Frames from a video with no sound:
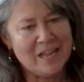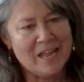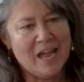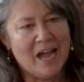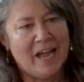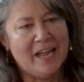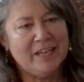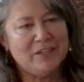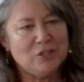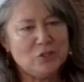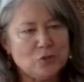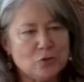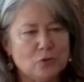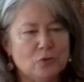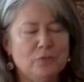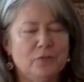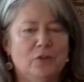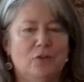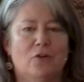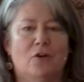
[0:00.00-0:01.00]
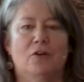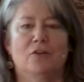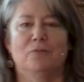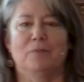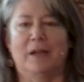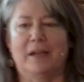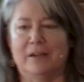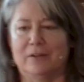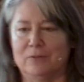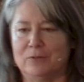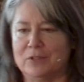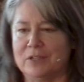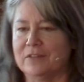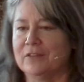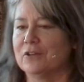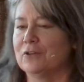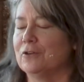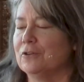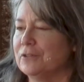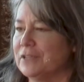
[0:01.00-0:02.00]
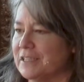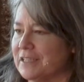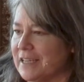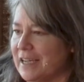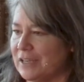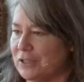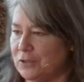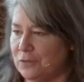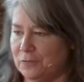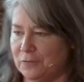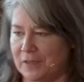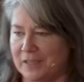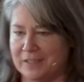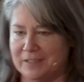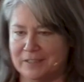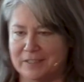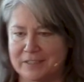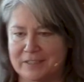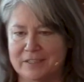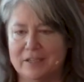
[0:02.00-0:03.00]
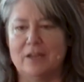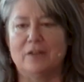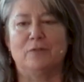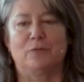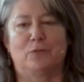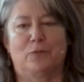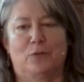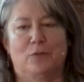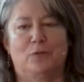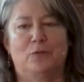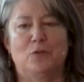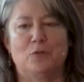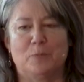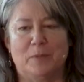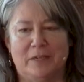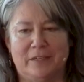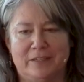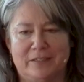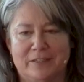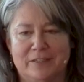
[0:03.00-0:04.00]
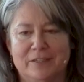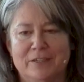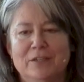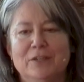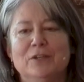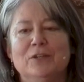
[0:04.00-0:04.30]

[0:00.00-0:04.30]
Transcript: I had to turn the car around in the cul-de-sac to face the sun for a few minutes